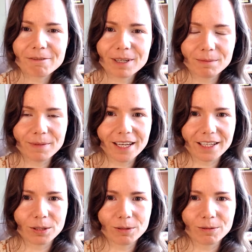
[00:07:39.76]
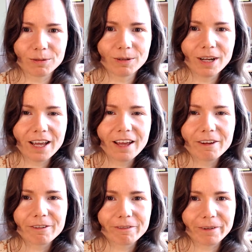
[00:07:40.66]
make you
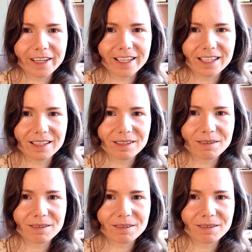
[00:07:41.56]
feel